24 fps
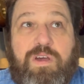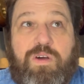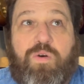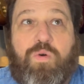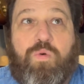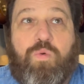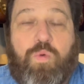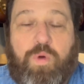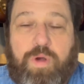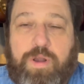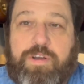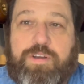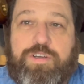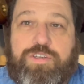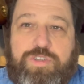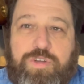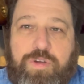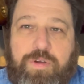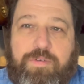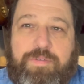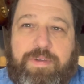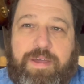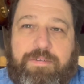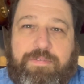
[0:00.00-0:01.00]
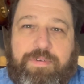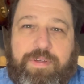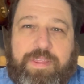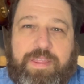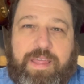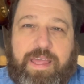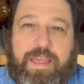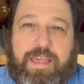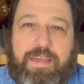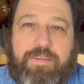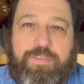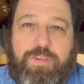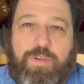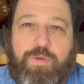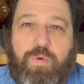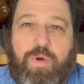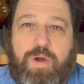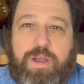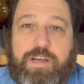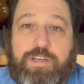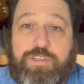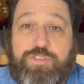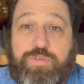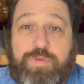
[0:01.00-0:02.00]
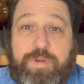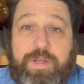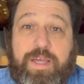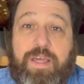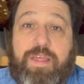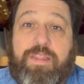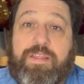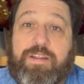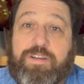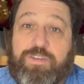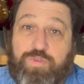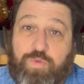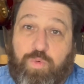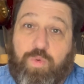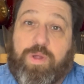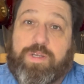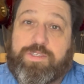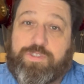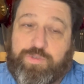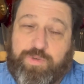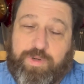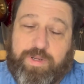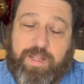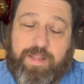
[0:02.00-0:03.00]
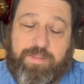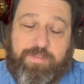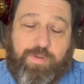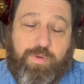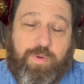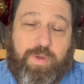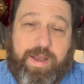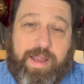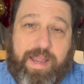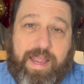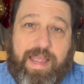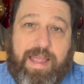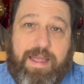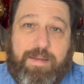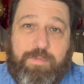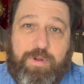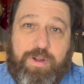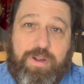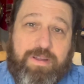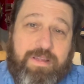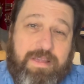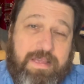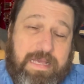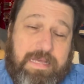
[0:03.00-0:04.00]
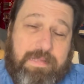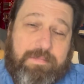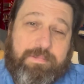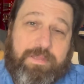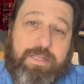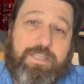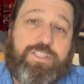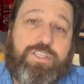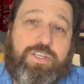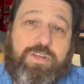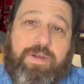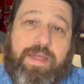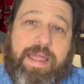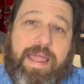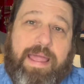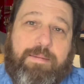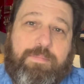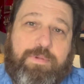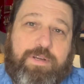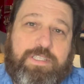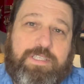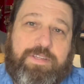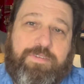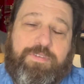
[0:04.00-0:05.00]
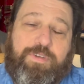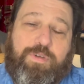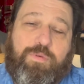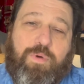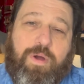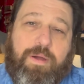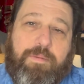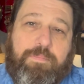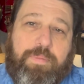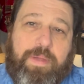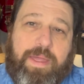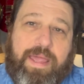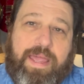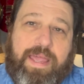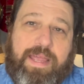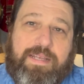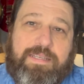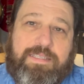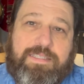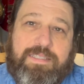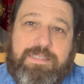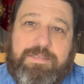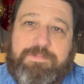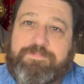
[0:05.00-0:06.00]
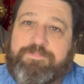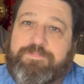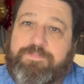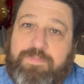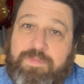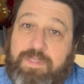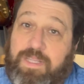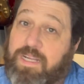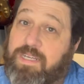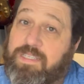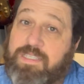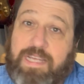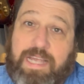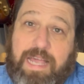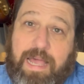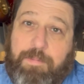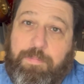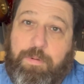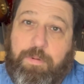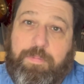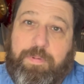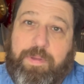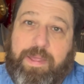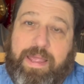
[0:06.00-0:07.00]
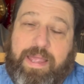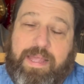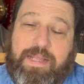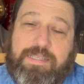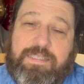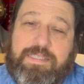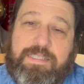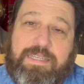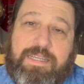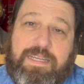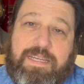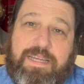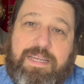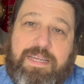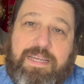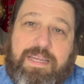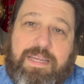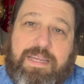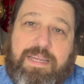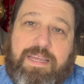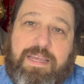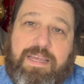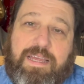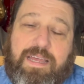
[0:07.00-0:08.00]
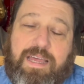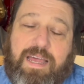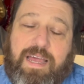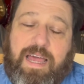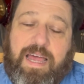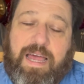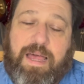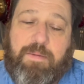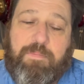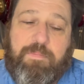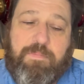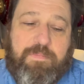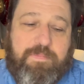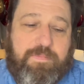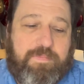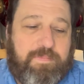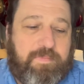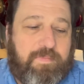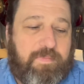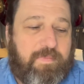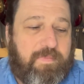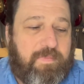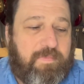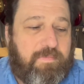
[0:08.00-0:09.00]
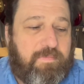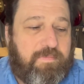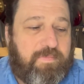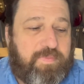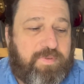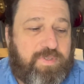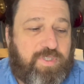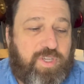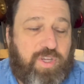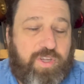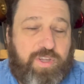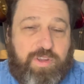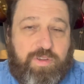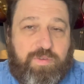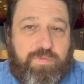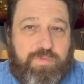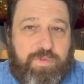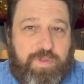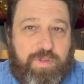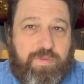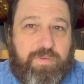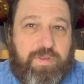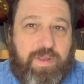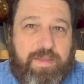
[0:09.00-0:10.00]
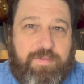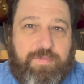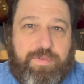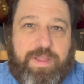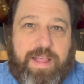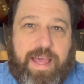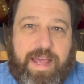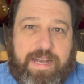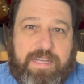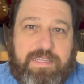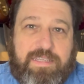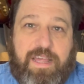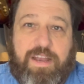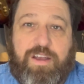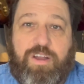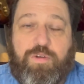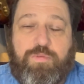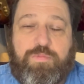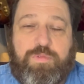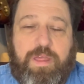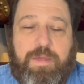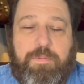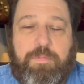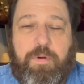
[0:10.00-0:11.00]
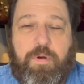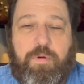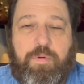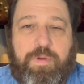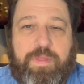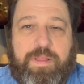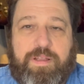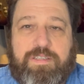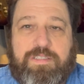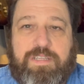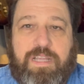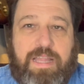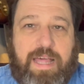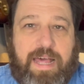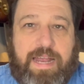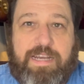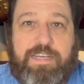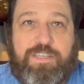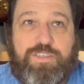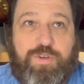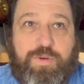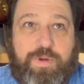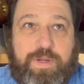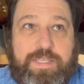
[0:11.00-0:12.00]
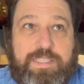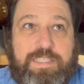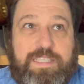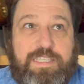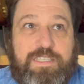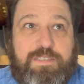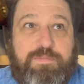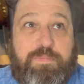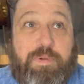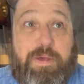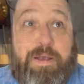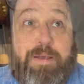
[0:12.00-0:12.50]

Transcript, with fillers: one or two of everything. If you want a drill, there's one drill. If you want a hammer, there's two hammers. If you want paint, there's a couple paints. Um, so you you live with that. It's not Home Depot where there's a lot of choices, but